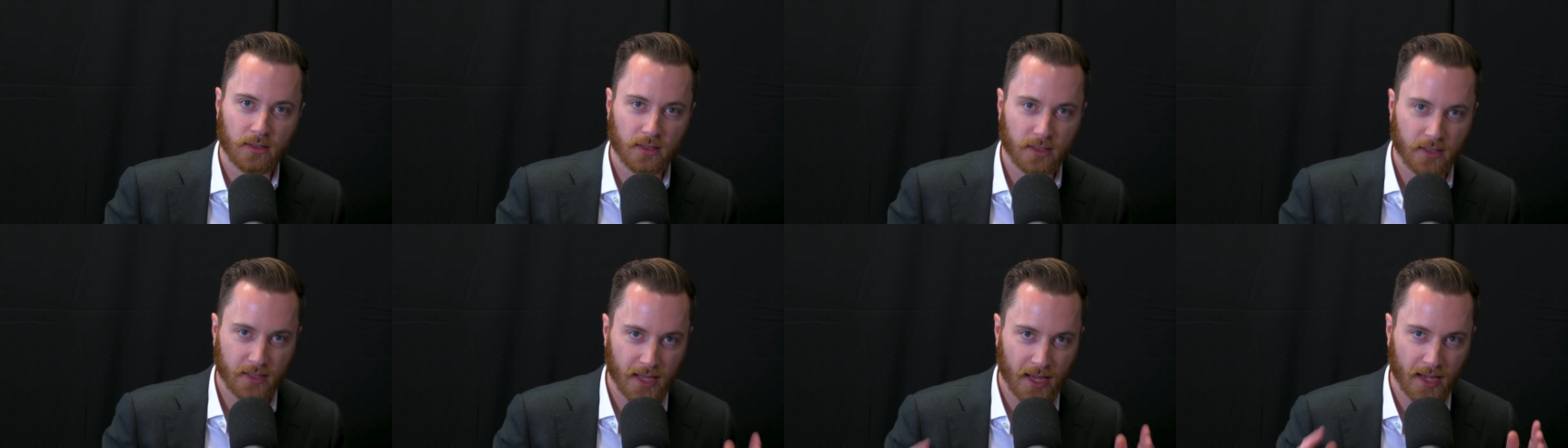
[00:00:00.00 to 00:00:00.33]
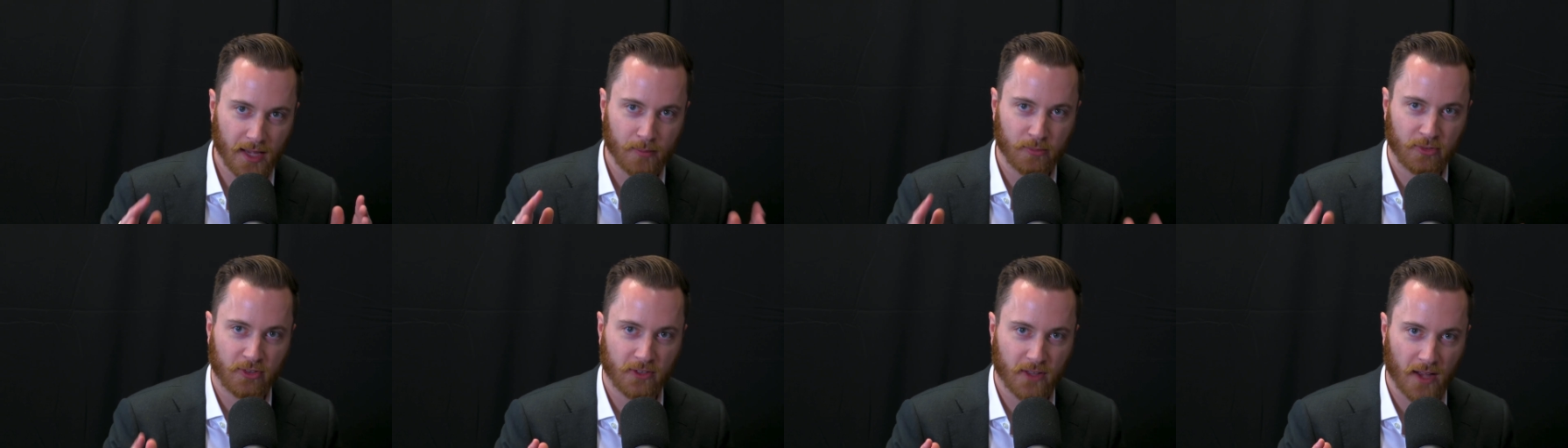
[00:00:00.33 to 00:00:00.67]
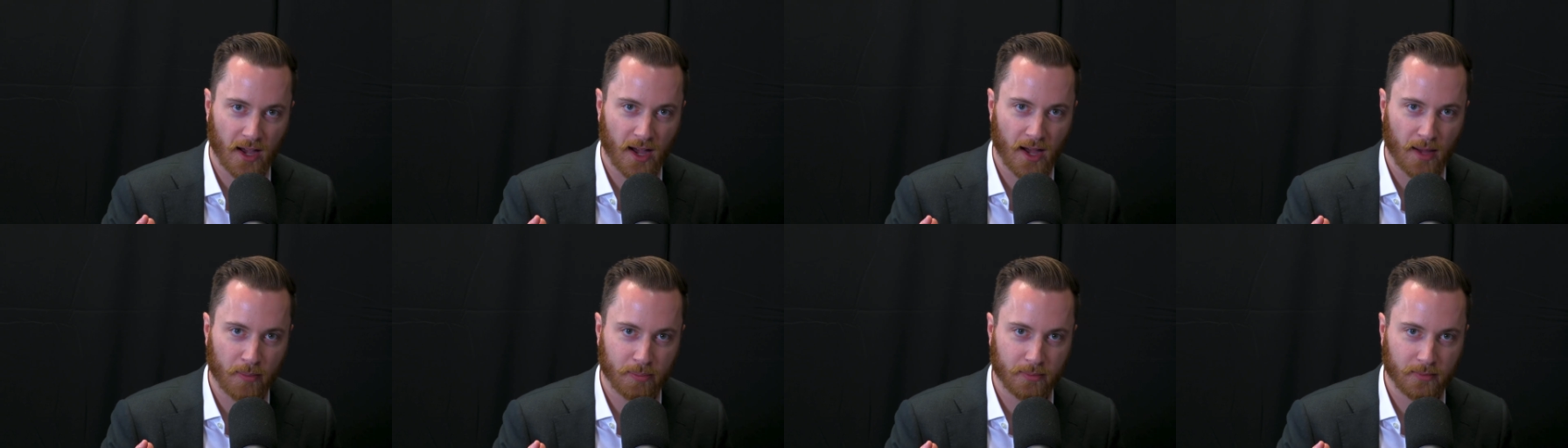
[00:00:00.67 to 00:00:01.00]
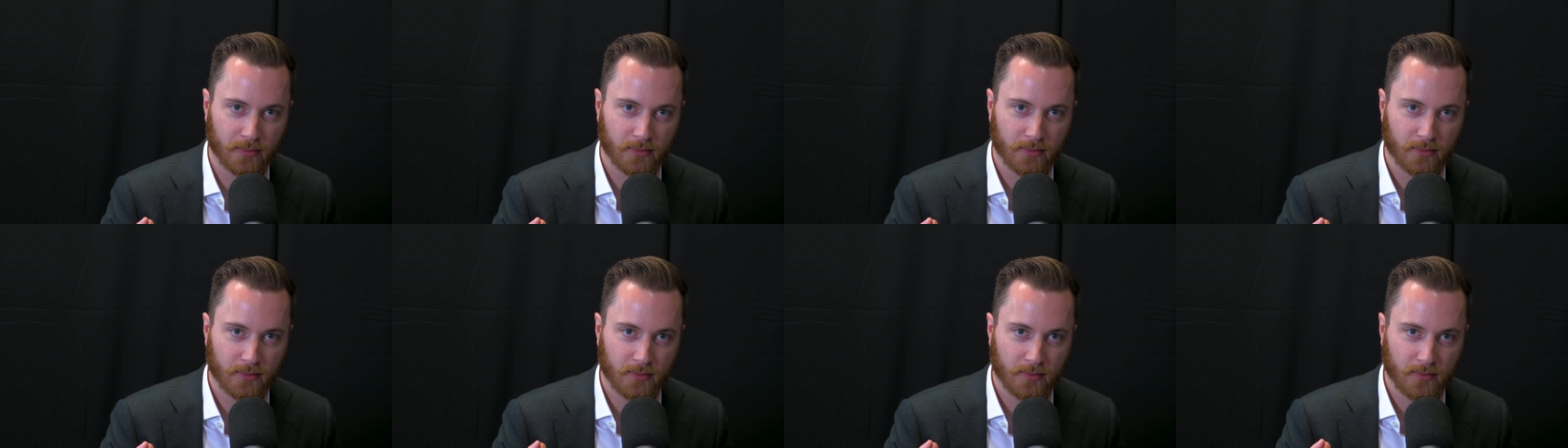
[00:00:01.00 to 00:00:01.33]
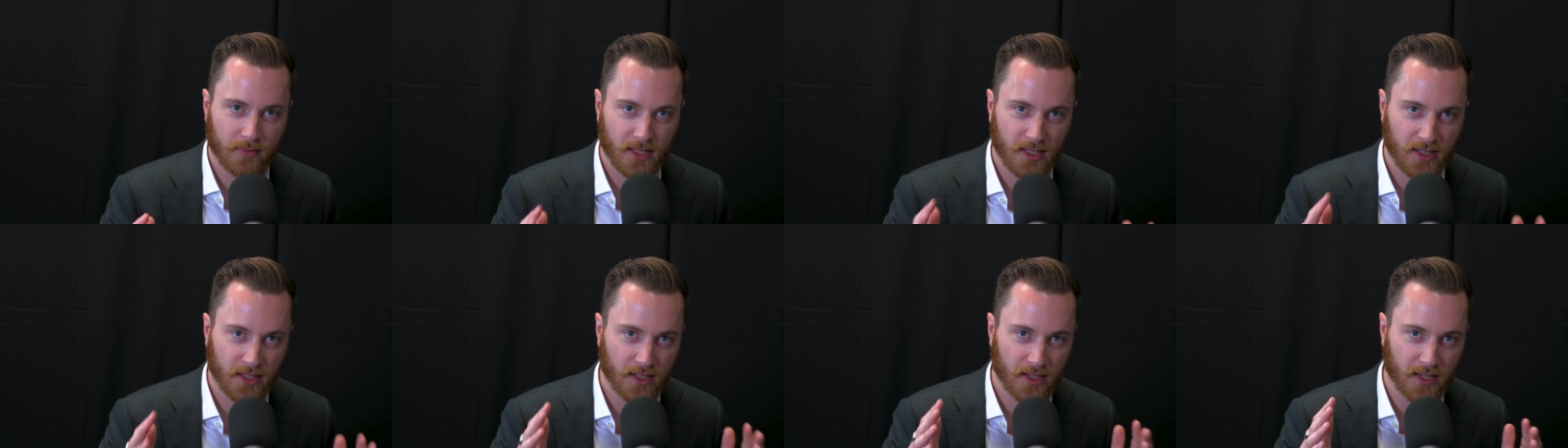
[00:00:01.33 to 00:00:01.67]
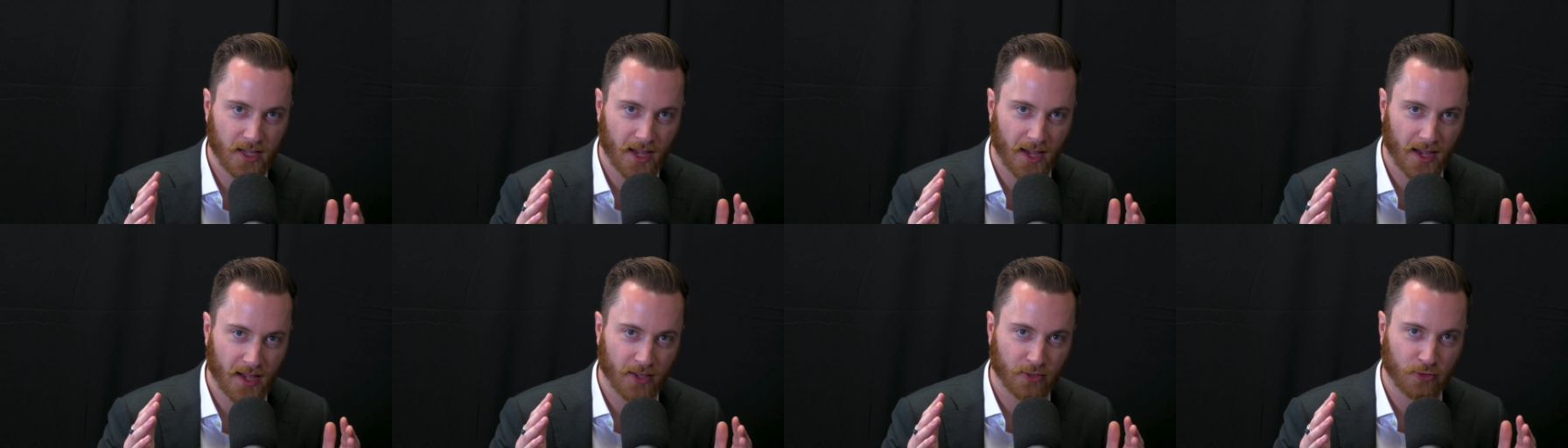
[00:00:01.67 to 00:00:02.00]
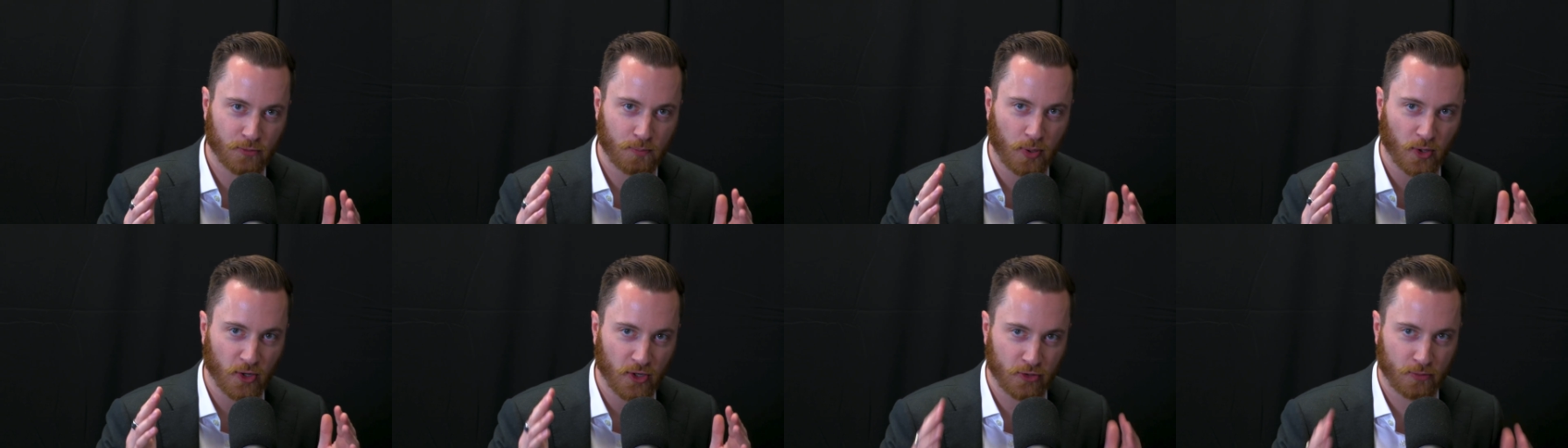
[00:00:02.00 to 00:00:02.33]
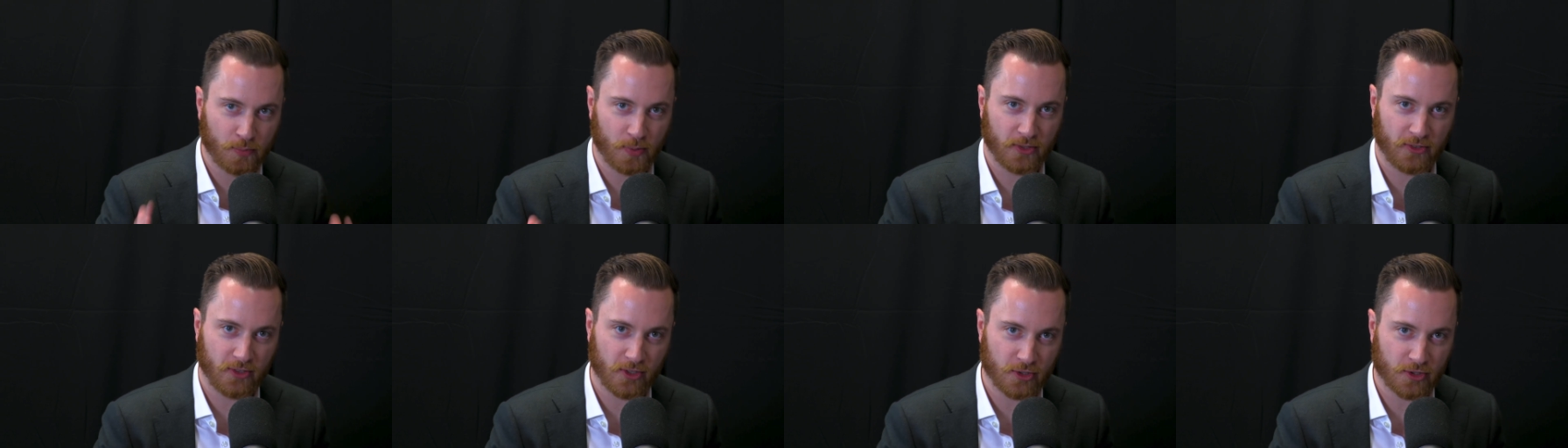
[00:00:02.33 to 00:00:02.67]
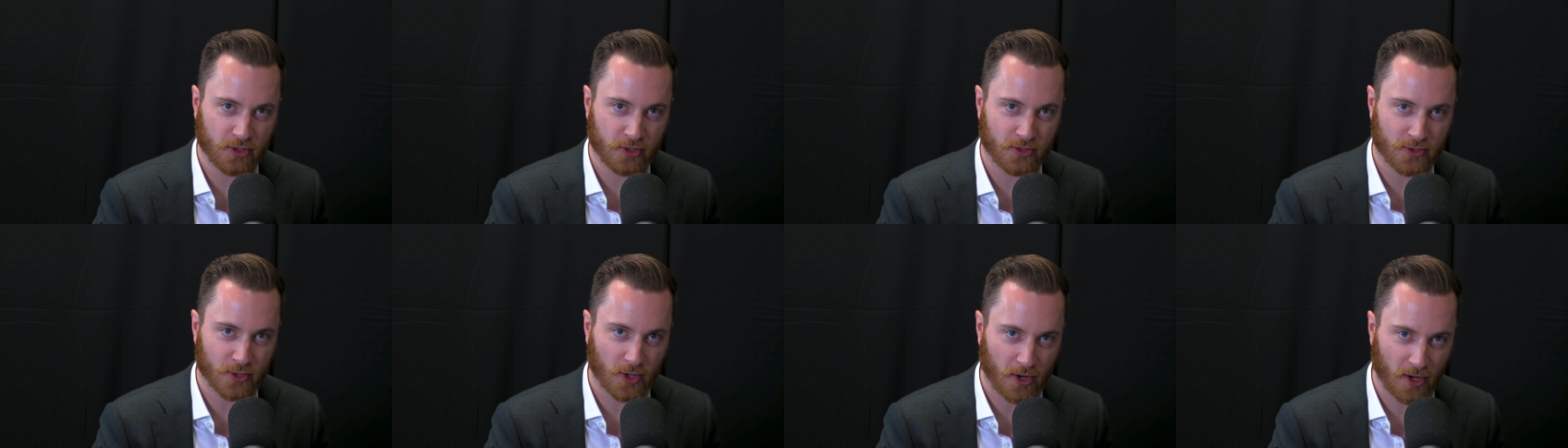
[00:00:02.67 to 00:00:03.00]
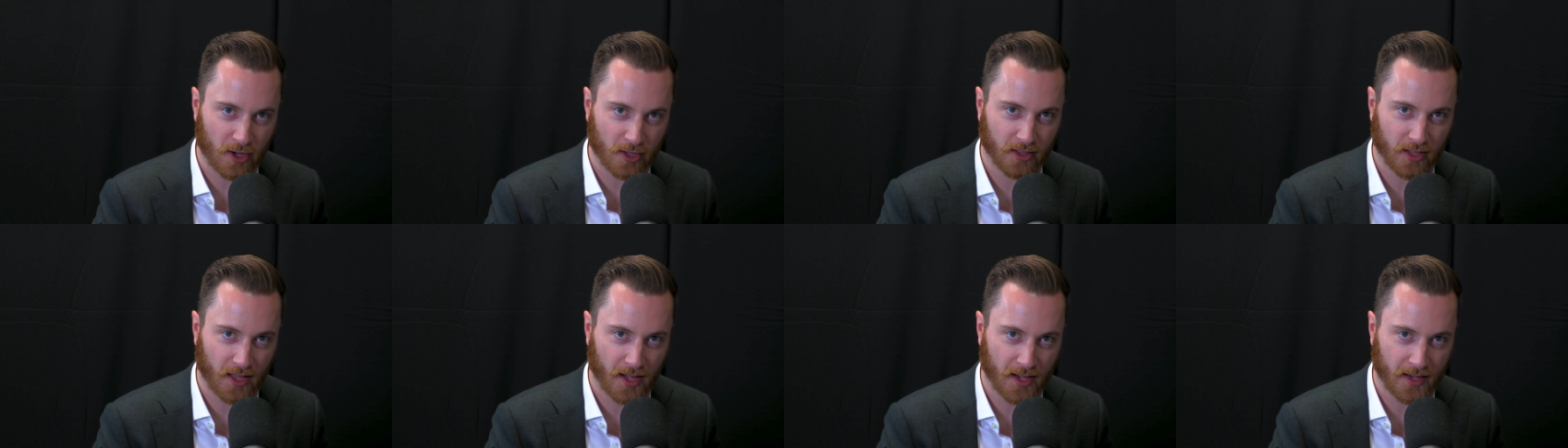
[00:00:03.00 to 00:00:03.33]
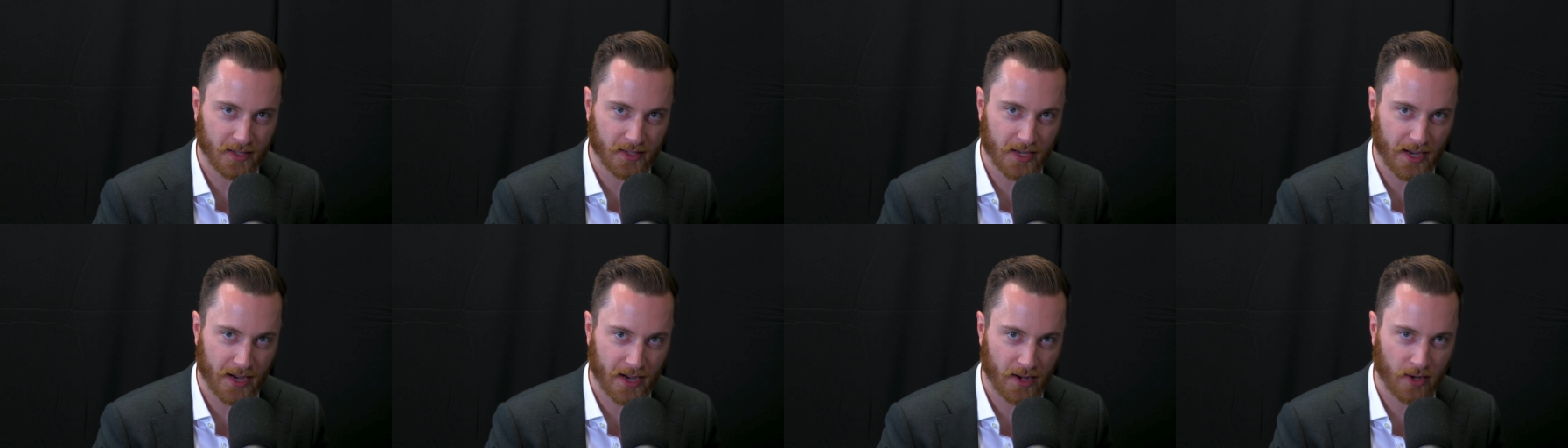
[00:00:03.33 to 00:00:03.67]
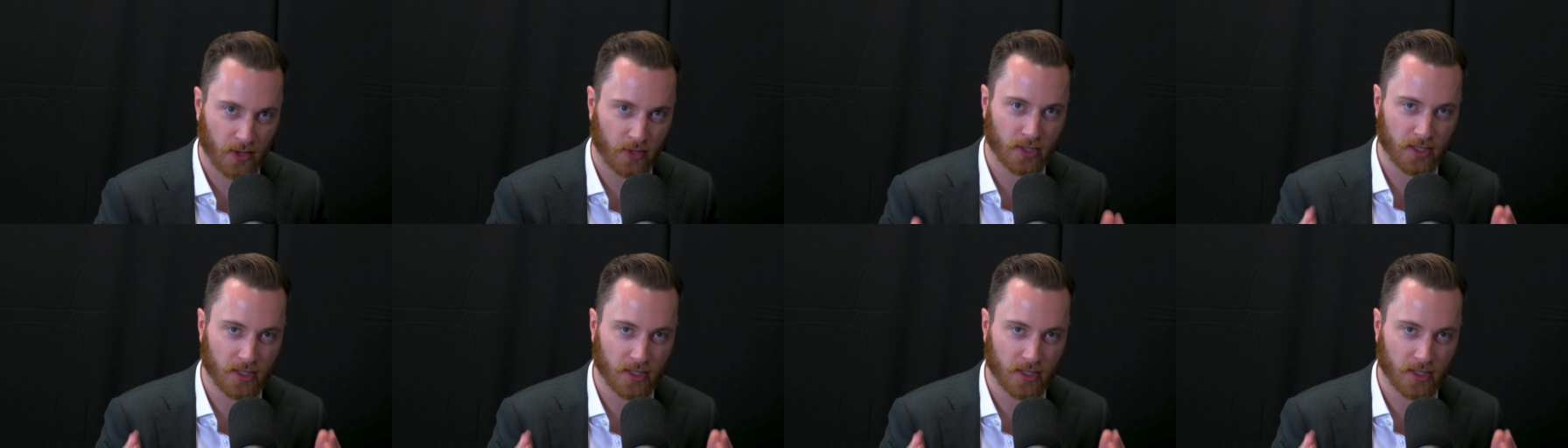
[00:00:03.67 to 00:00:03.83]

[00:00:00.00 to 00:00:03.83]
GameStop. He has put his positions online now.